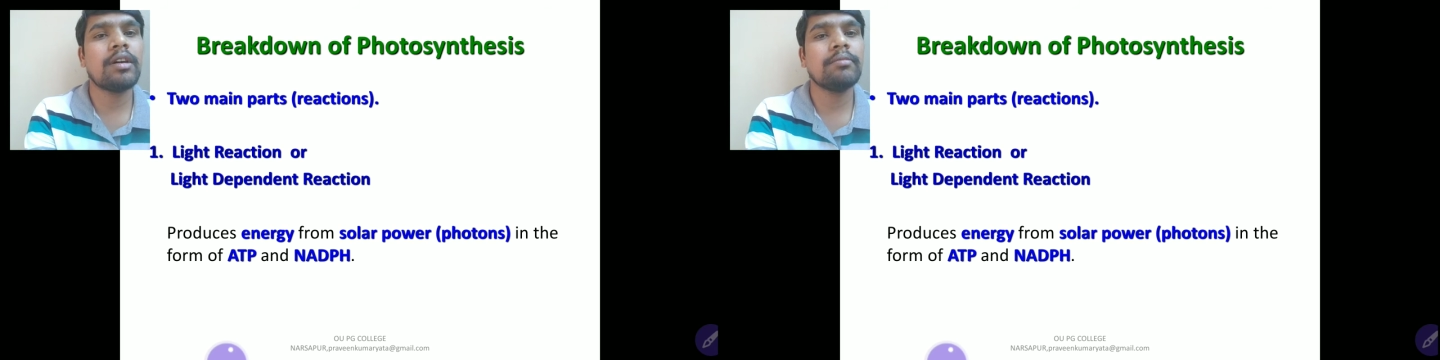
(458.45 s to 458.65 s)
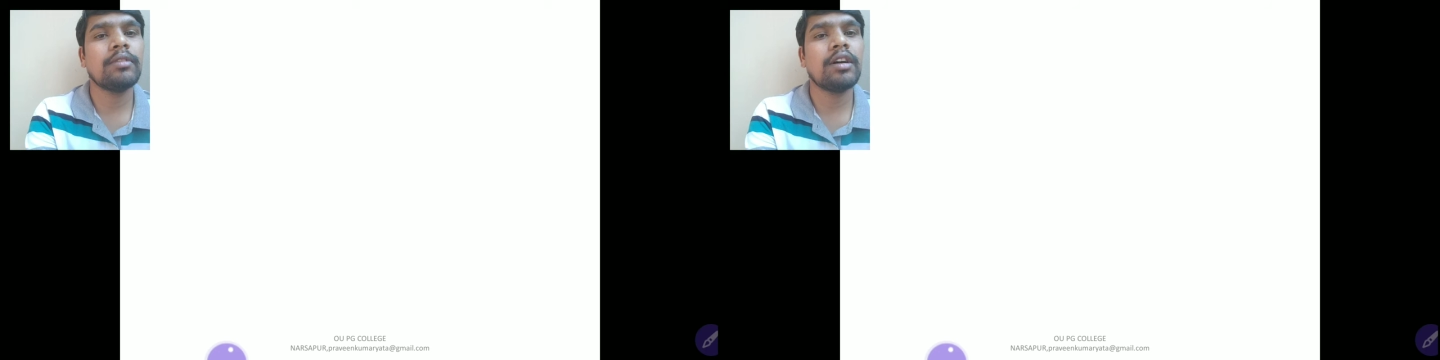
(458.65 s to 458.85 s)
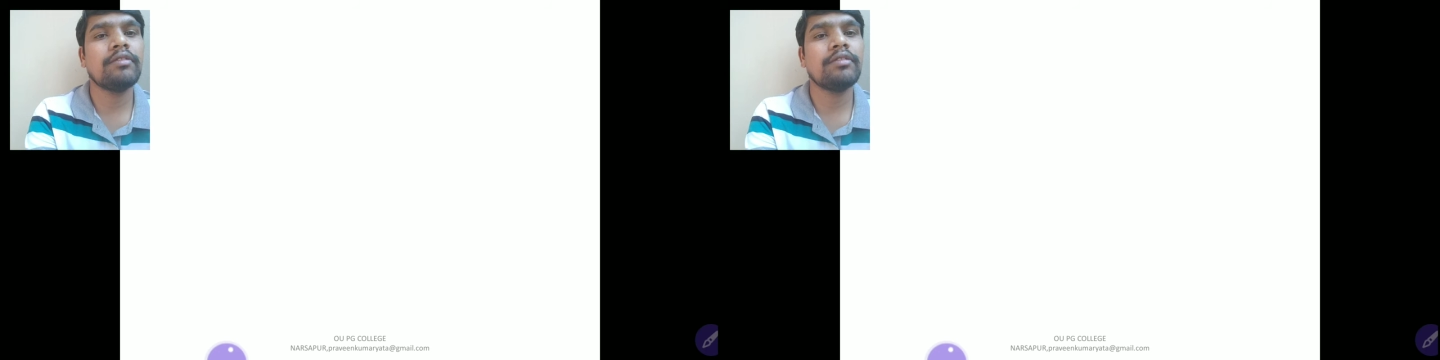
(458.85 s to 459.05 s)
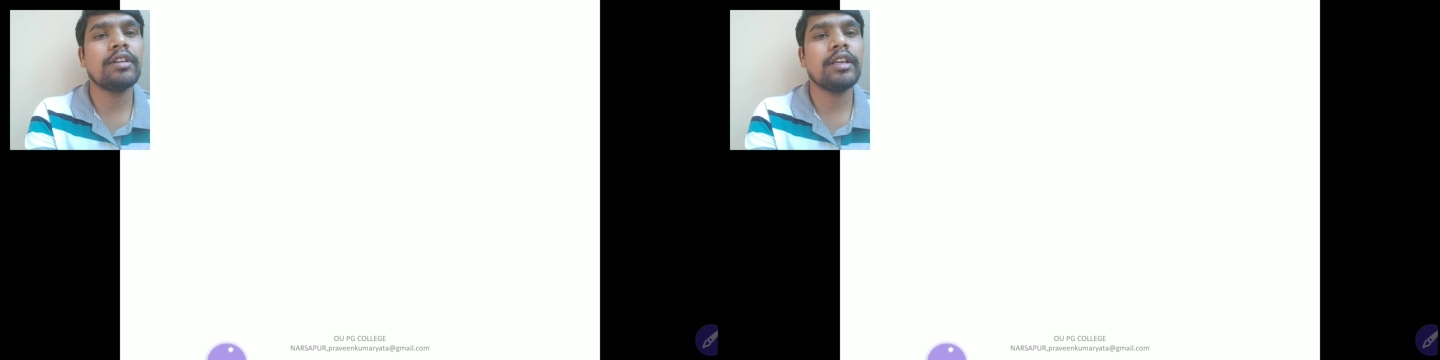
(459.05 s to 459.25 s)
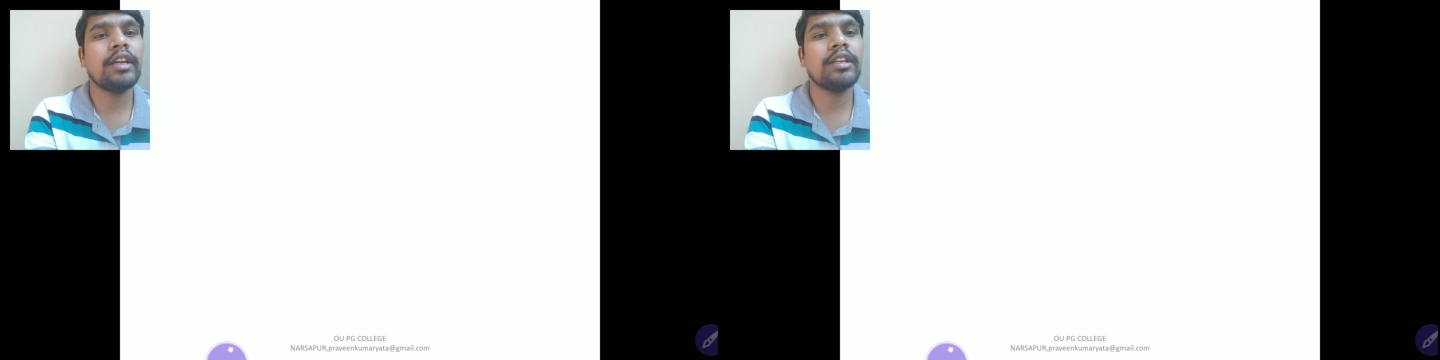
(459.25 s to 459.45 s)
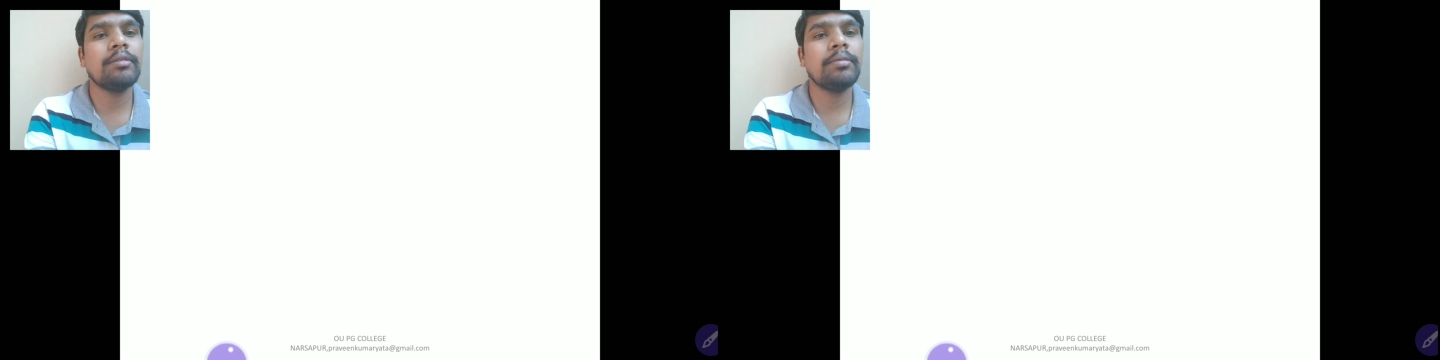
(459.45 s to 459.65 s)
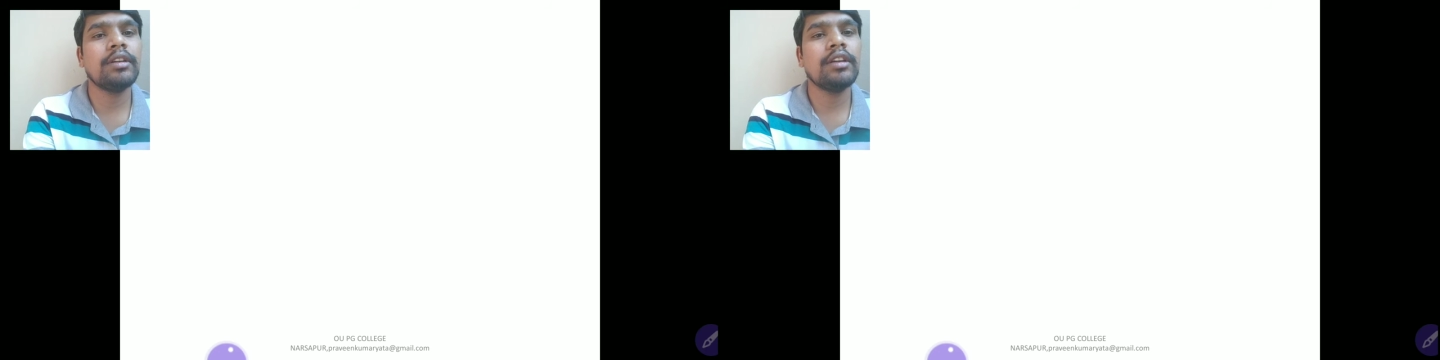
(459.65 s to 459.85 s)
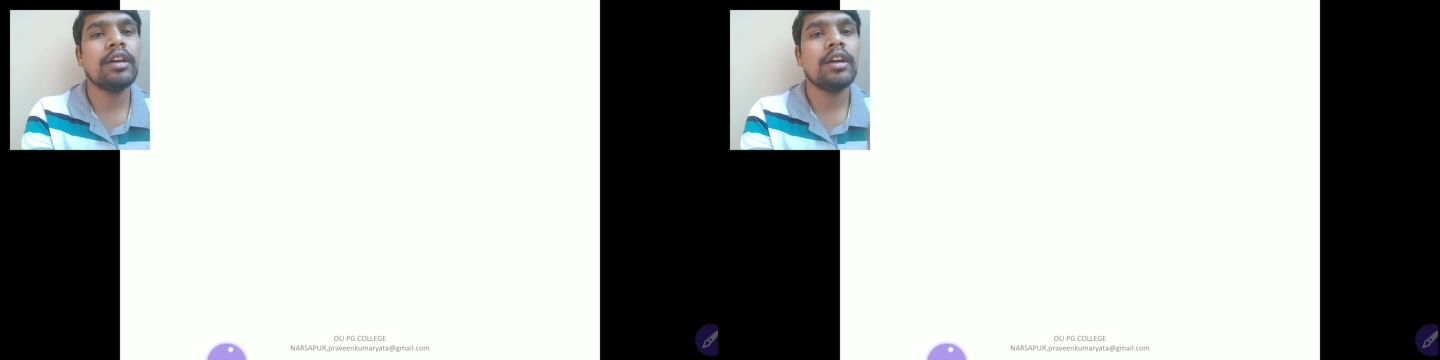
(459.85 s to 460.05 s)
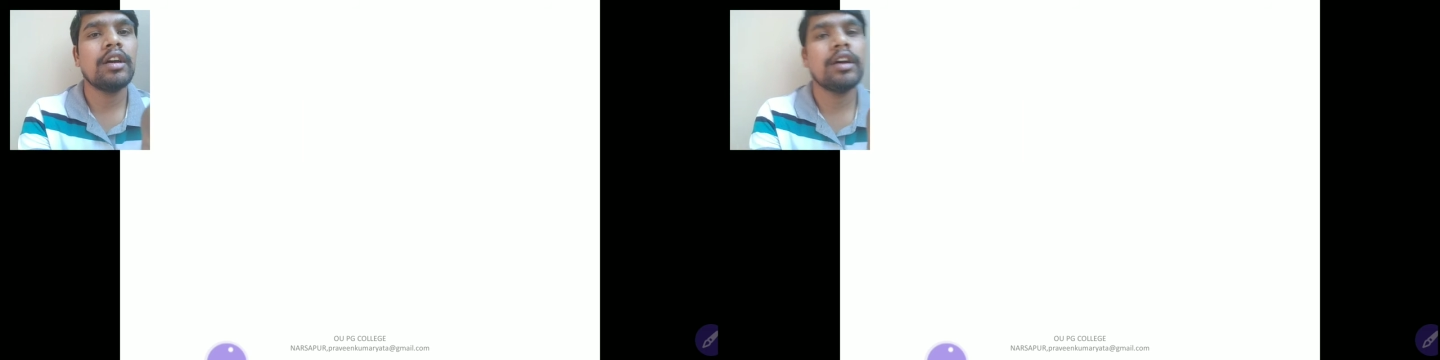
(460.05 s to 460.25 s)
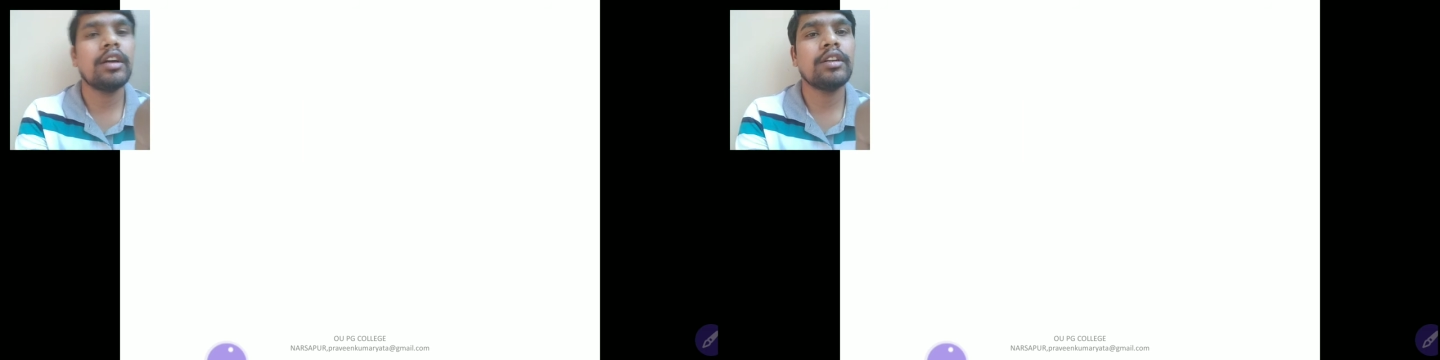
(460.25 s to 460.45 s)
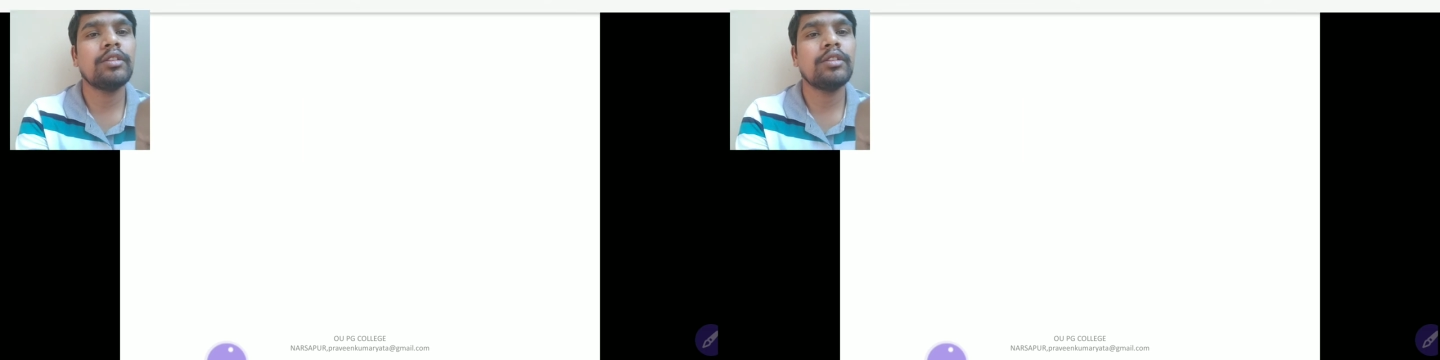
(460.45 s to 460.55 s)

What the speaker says: ATP to